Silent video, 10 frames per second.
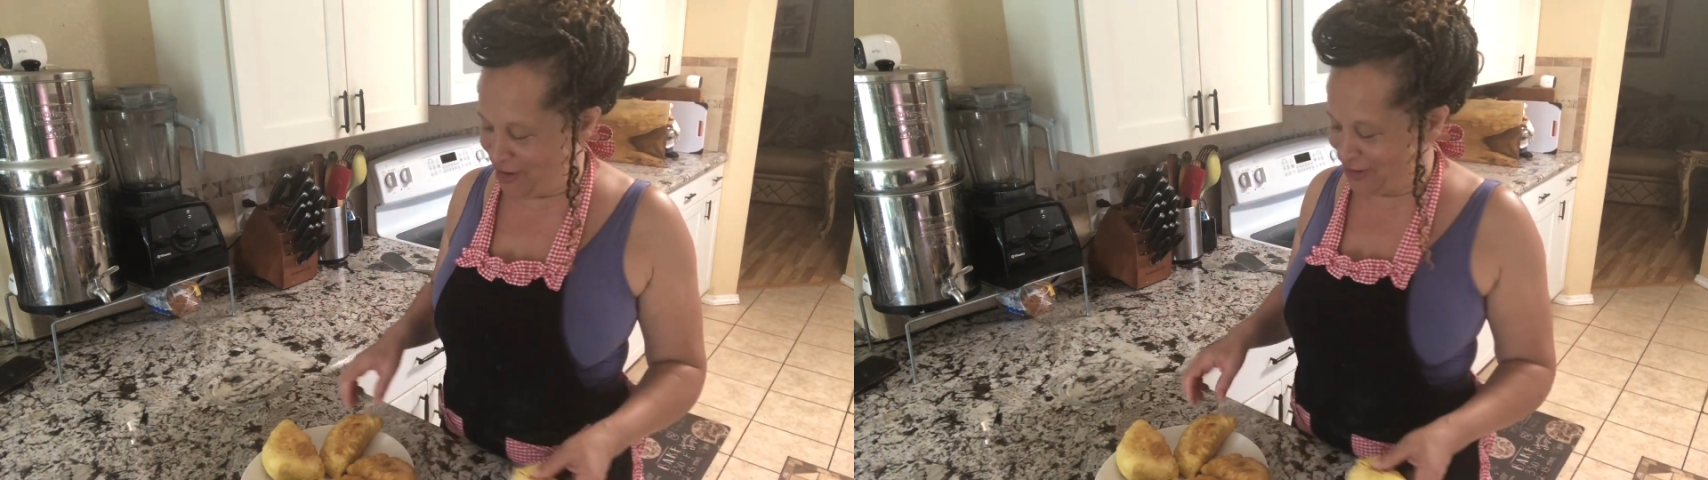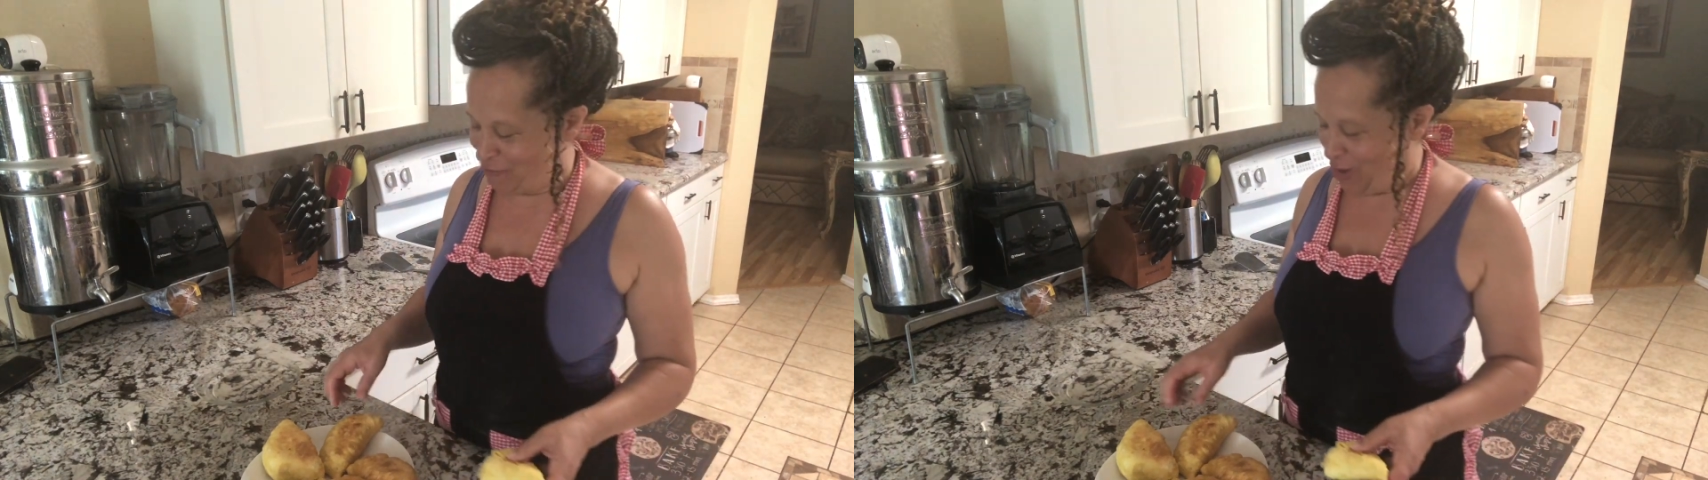
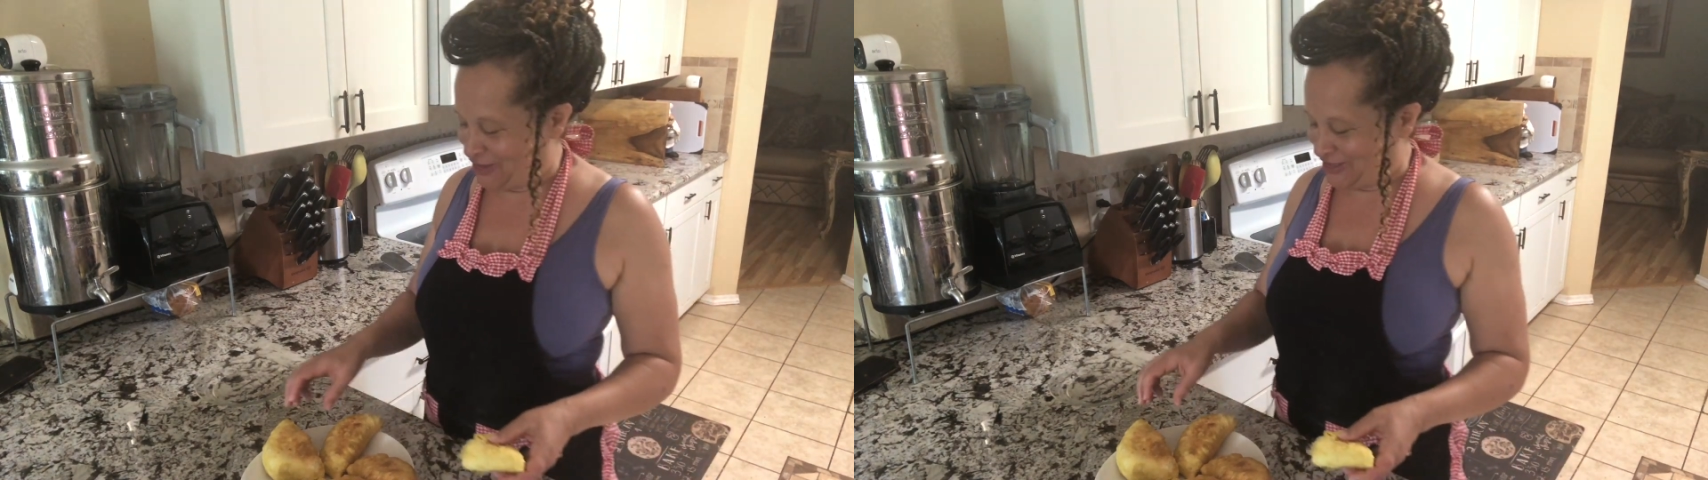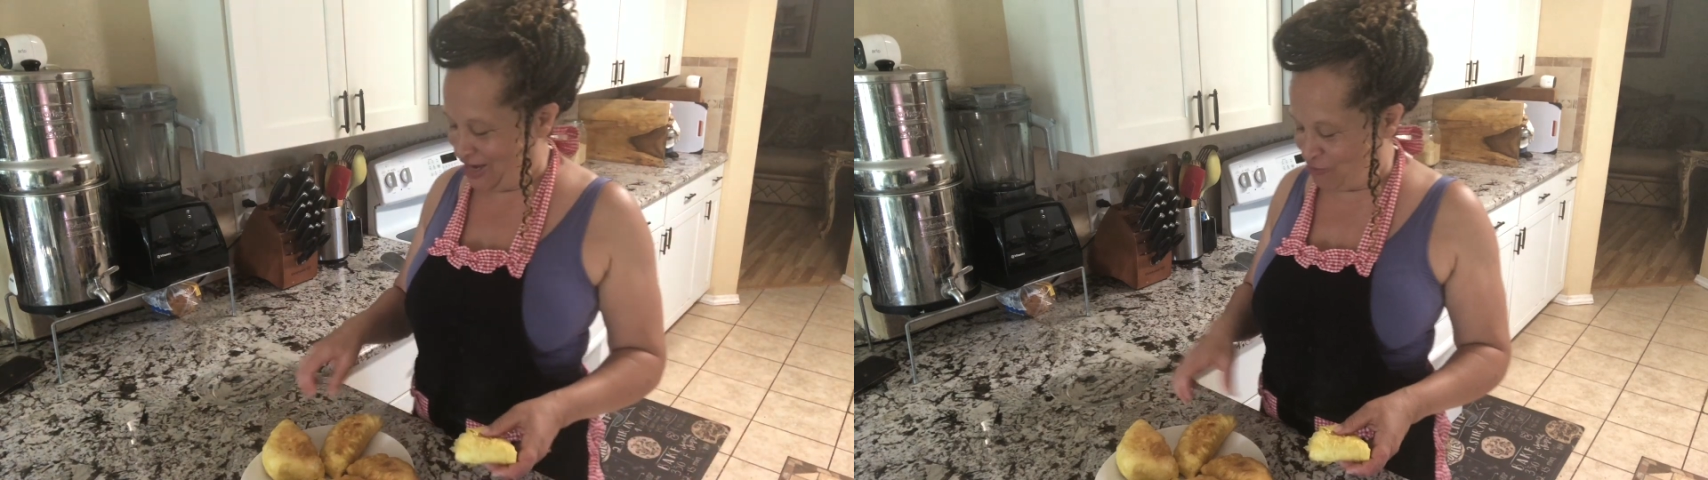
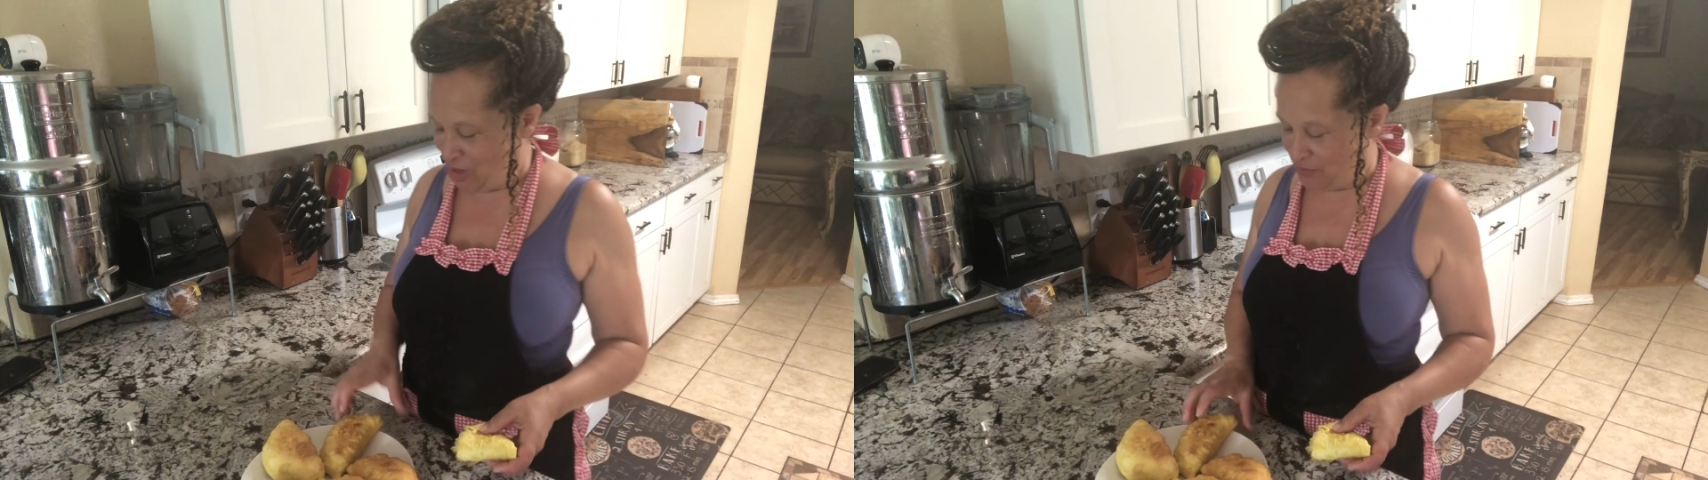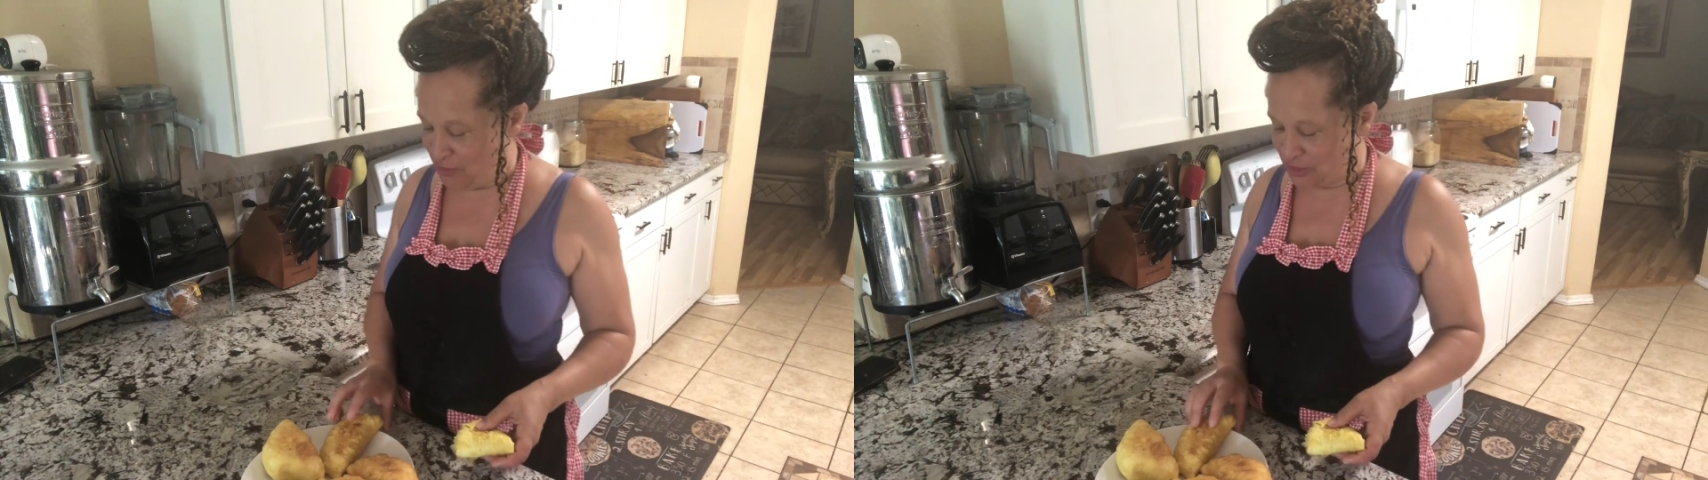It came right
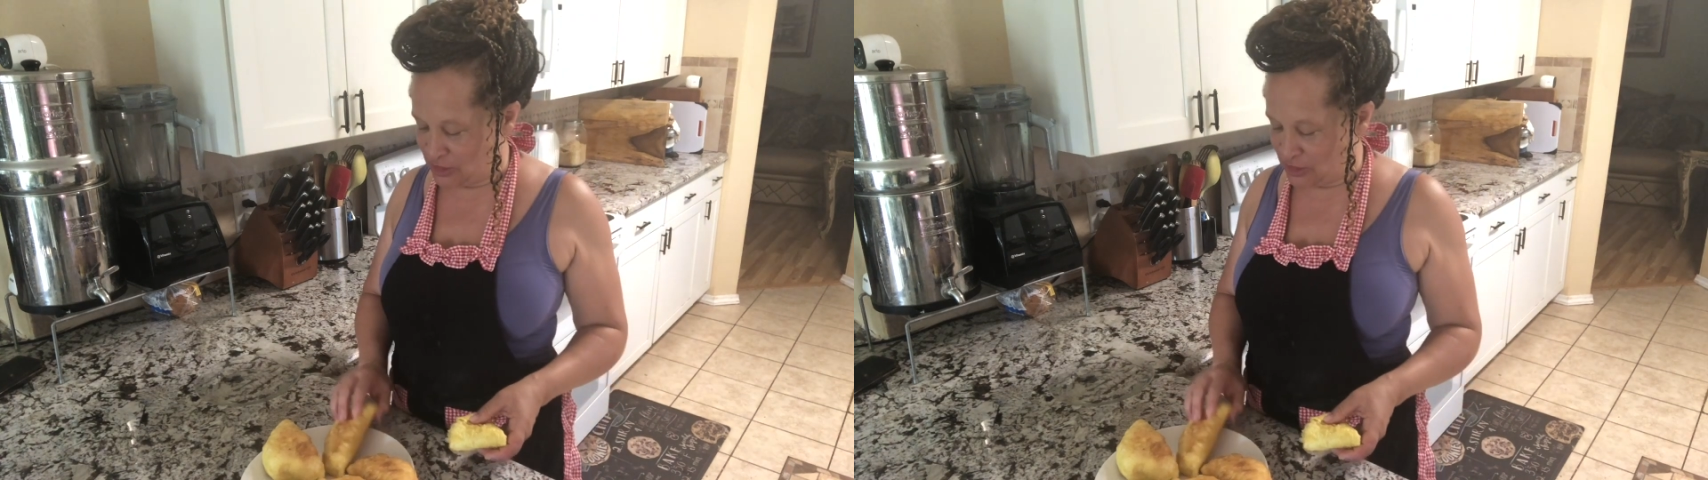apart.